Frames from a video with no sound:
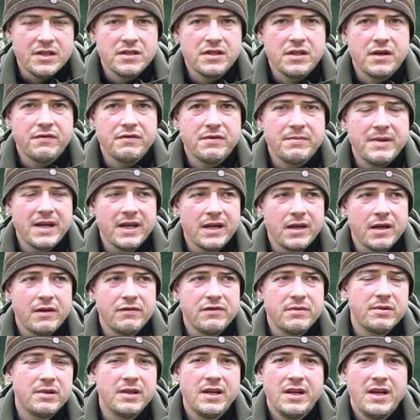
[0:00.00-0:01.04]
stuff to make him
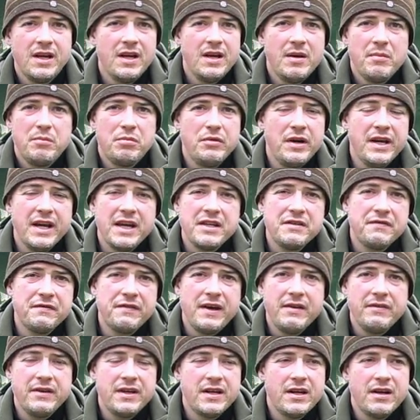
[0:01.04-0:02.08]
comfortable. Bring his
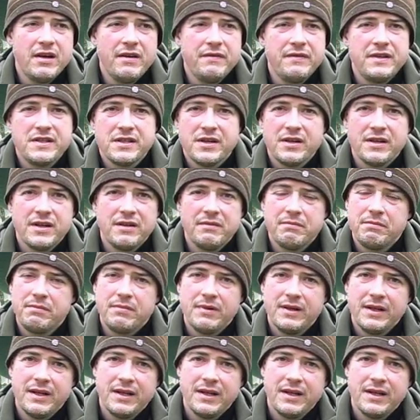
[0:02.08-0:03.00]
favorite, you know, if he's got a,